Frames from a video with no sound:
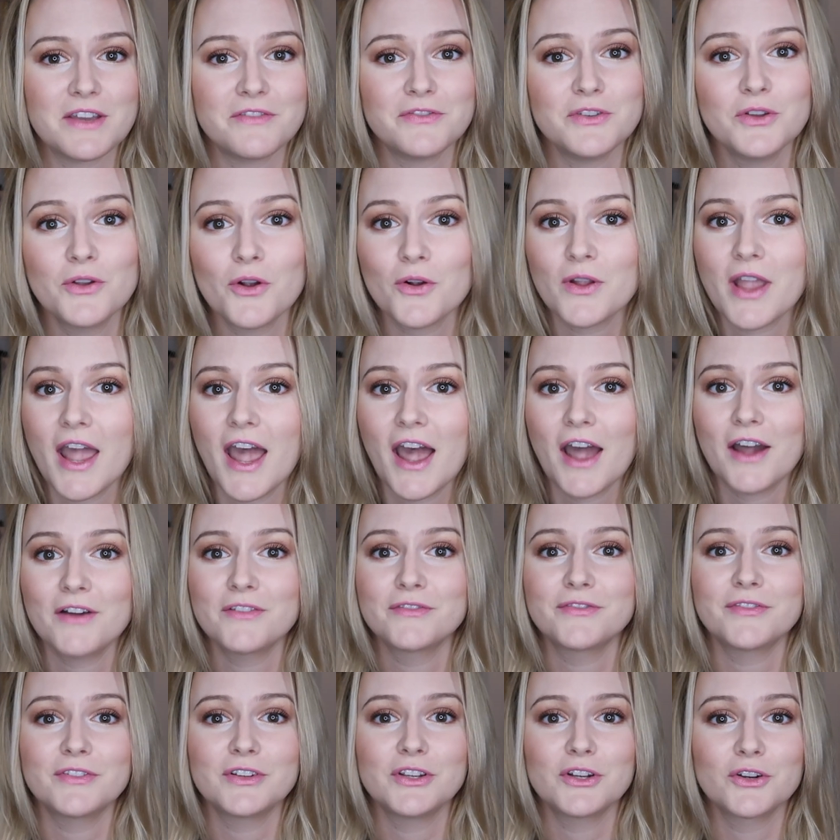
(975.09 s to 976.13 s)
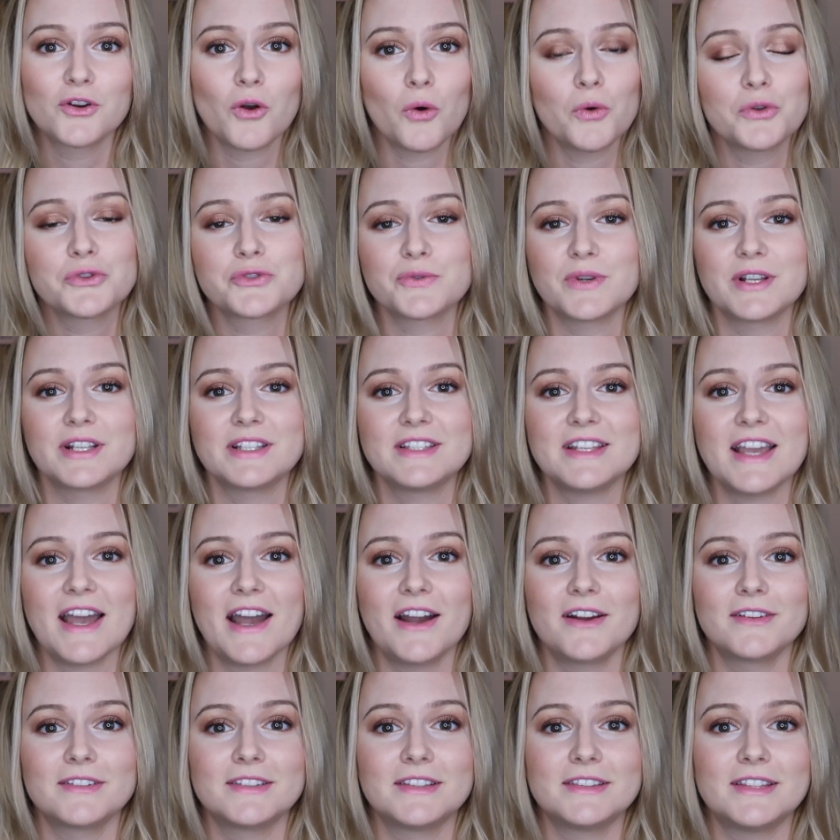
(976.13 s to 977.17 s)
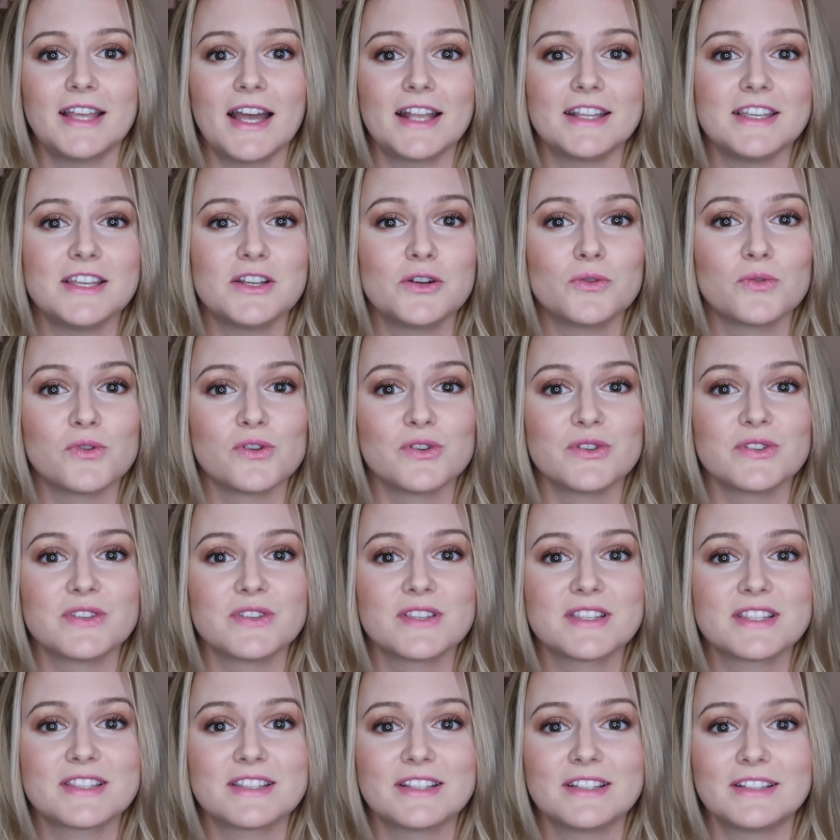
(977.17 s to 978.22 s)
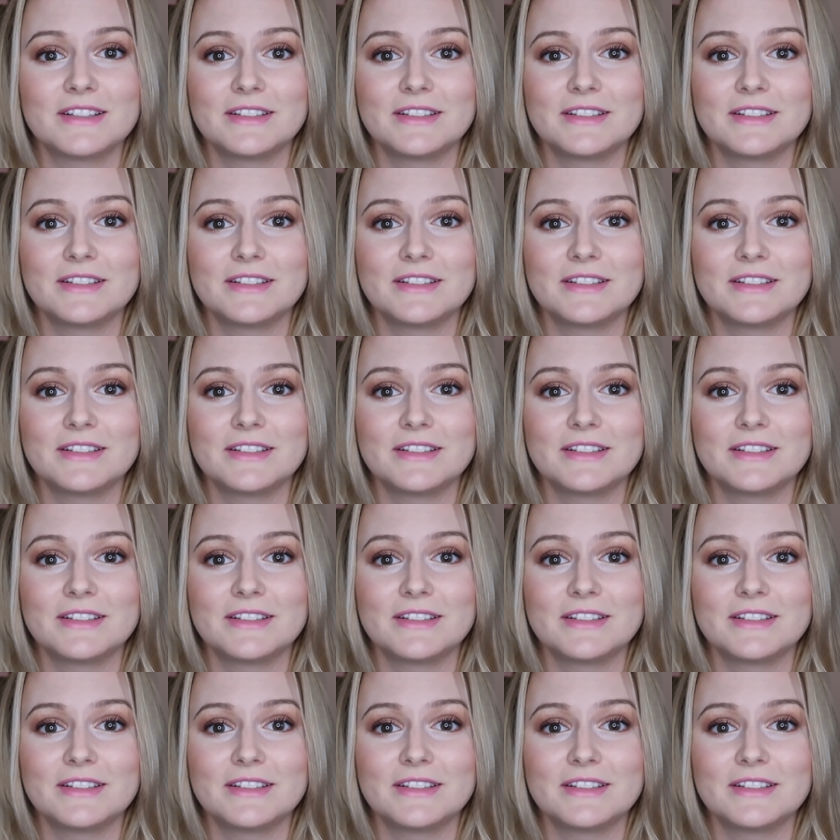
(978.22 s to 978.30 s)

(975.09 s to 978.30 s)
if you don't have your goals written down, that equals